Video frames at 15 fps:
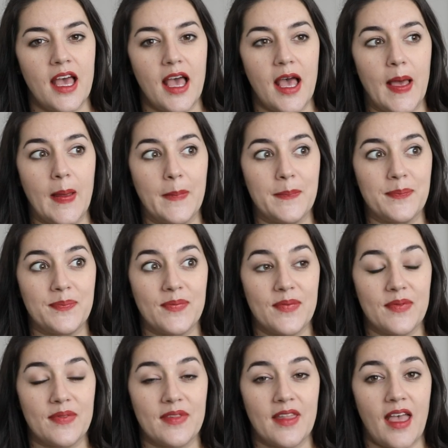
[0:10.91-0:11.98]

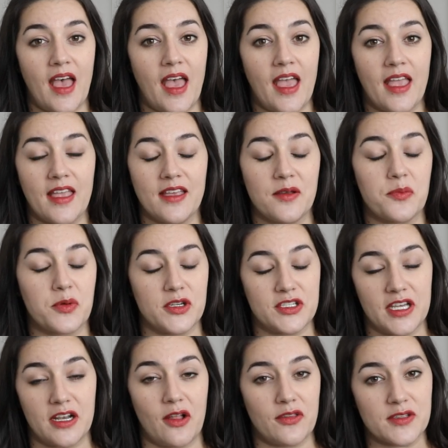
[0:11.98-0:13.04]
I
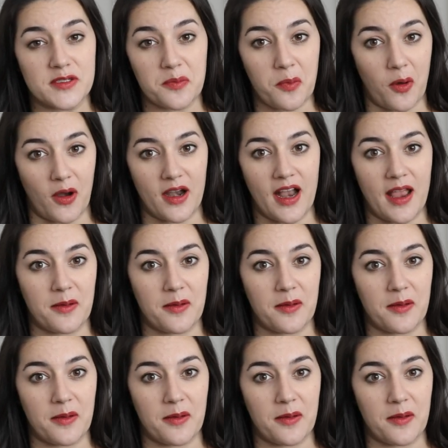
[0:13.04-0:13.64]
appreciate all the support.